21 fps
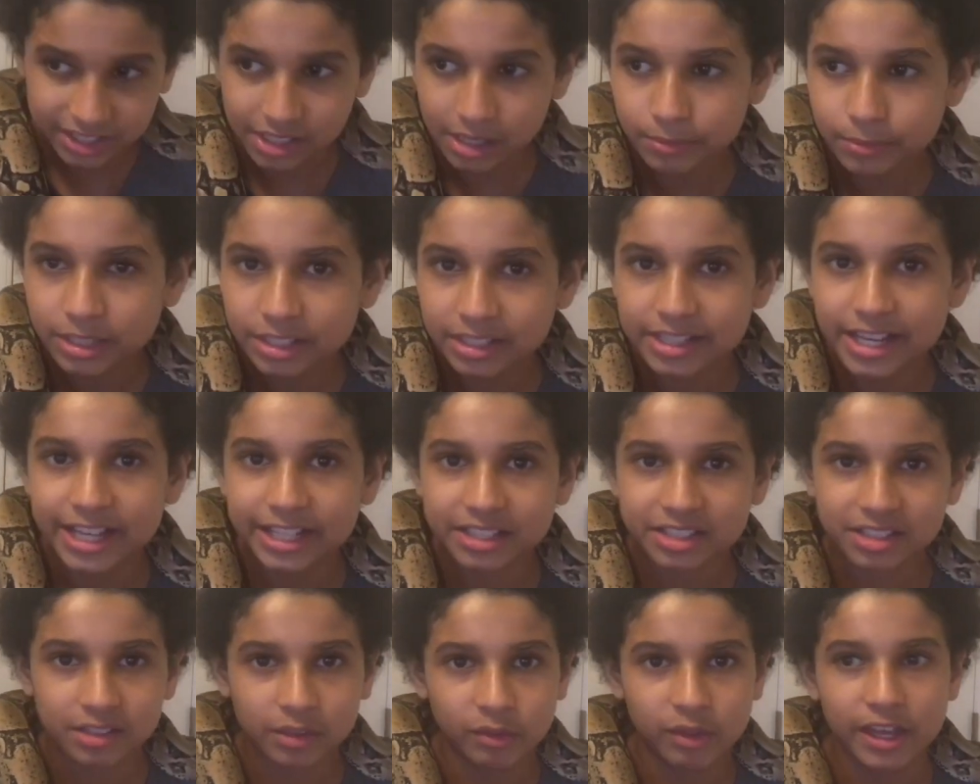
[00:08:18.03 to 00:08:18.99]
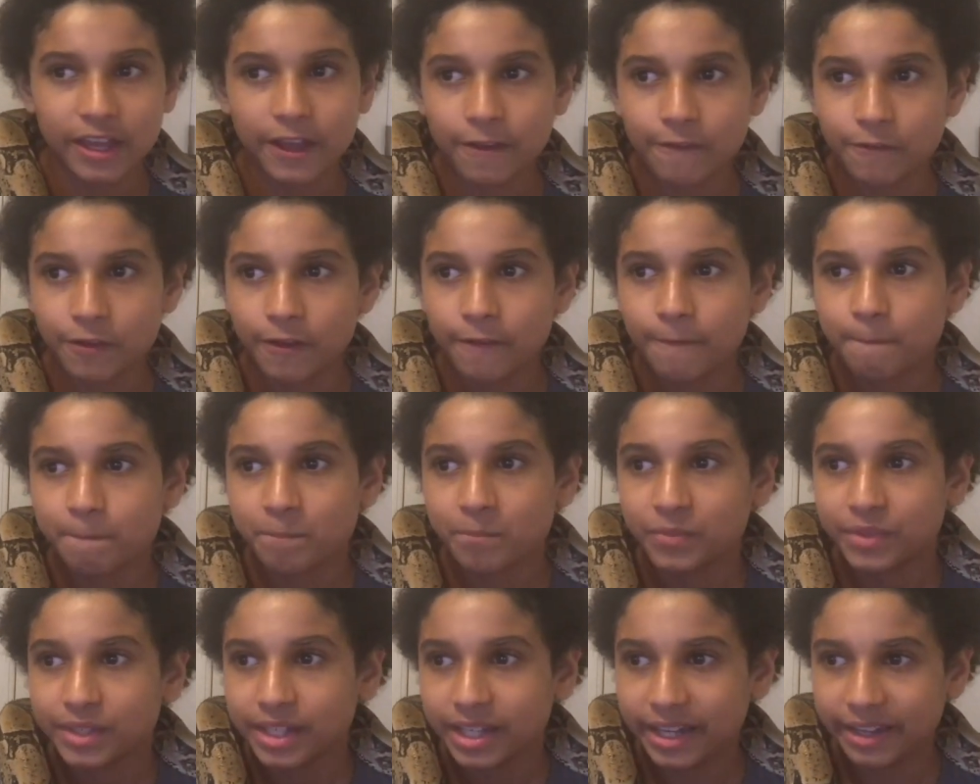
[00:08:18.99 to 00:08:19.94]
some snakes live
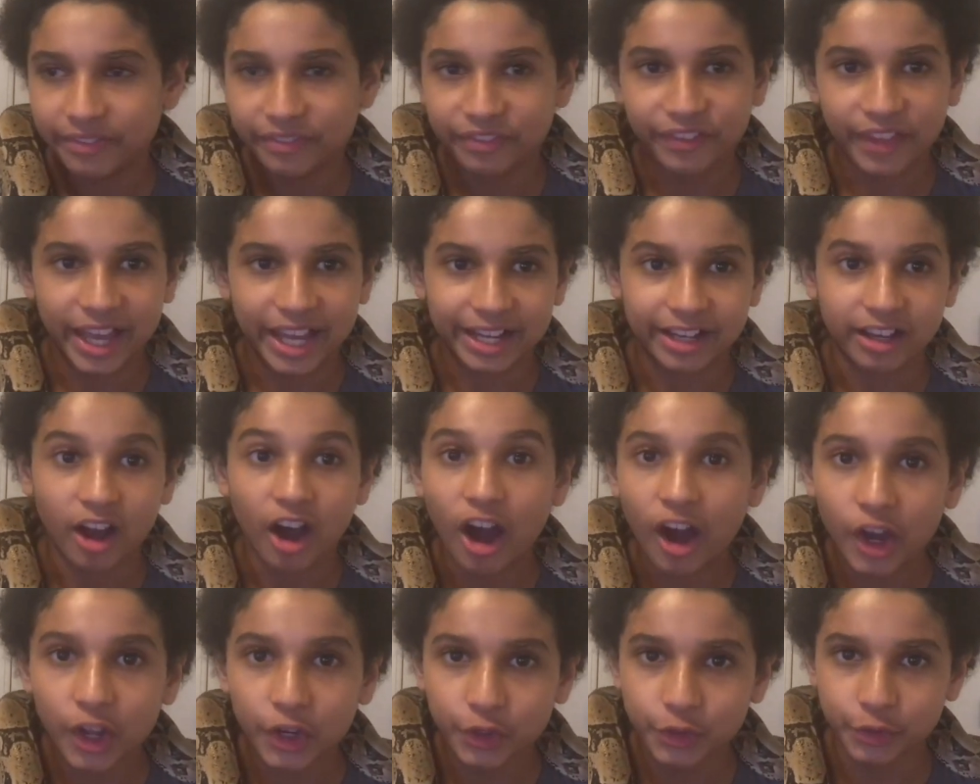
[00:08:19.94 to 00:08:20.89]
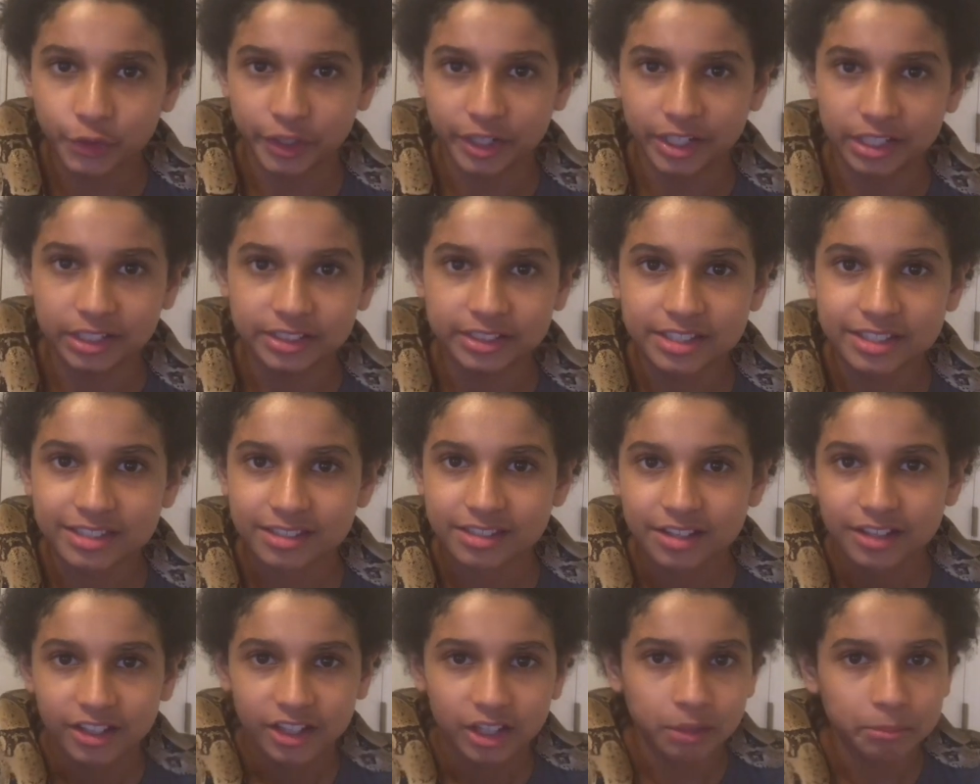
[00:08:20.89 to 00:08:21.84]
in like
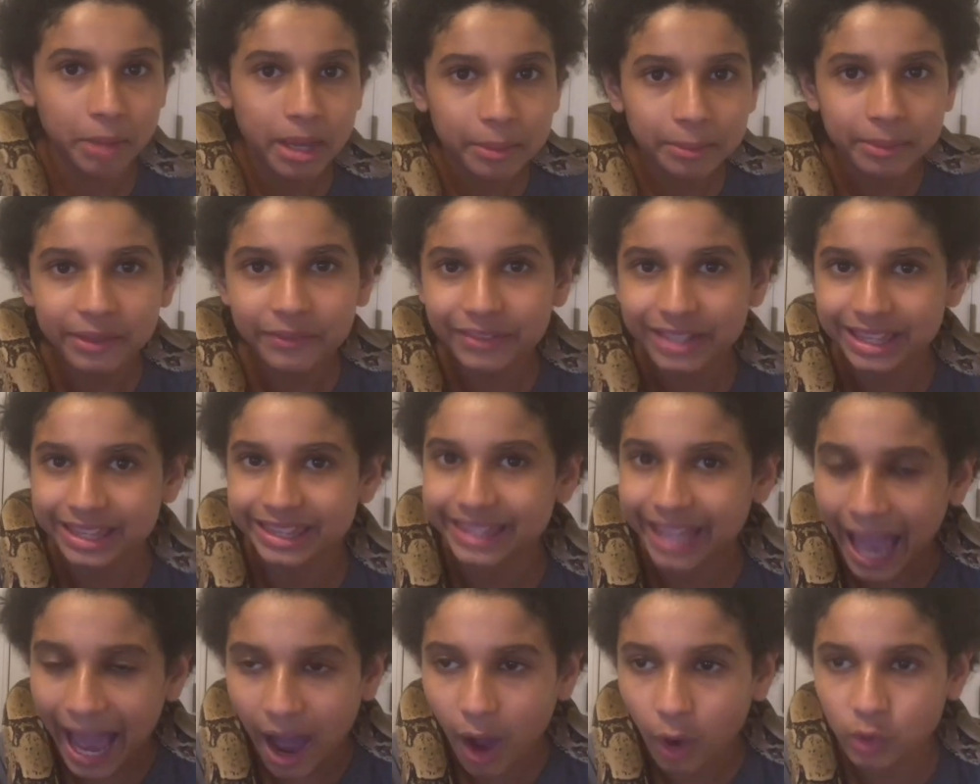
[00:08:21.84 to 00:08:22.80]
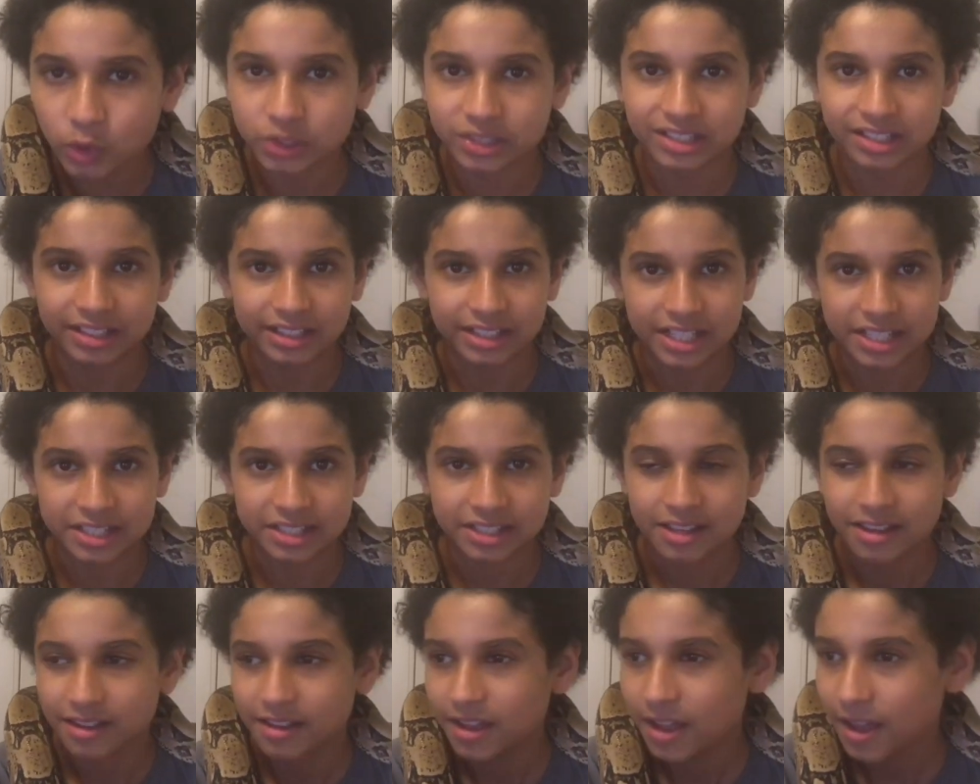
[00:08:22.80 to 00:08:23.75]
hundreds or maybe even
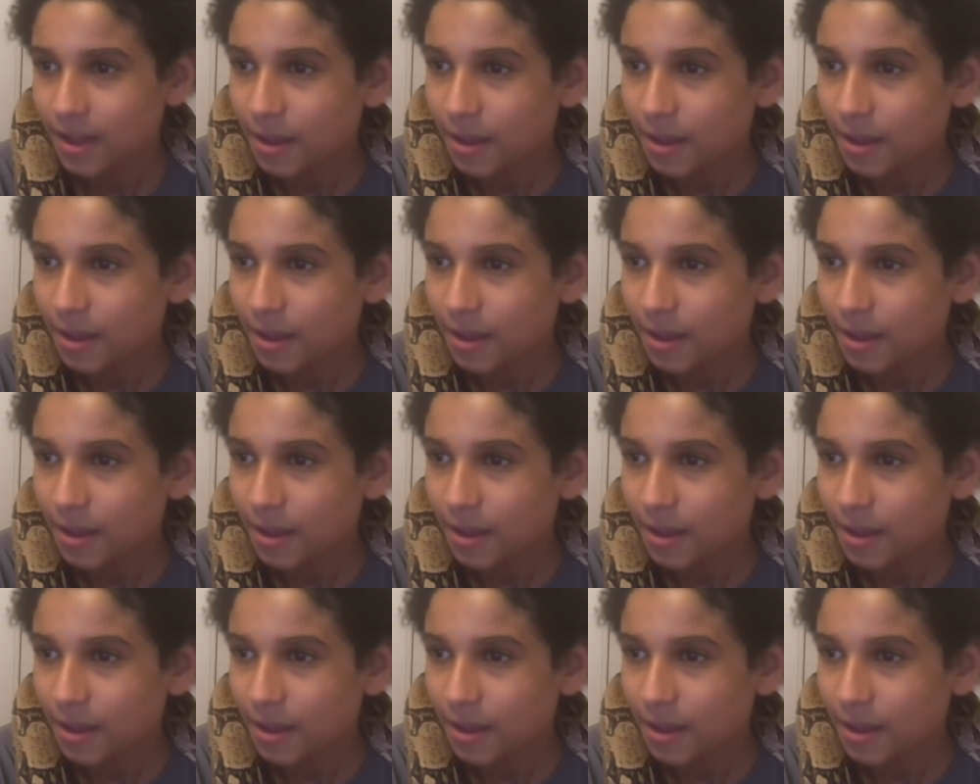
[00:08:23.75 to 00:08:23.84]
thousands.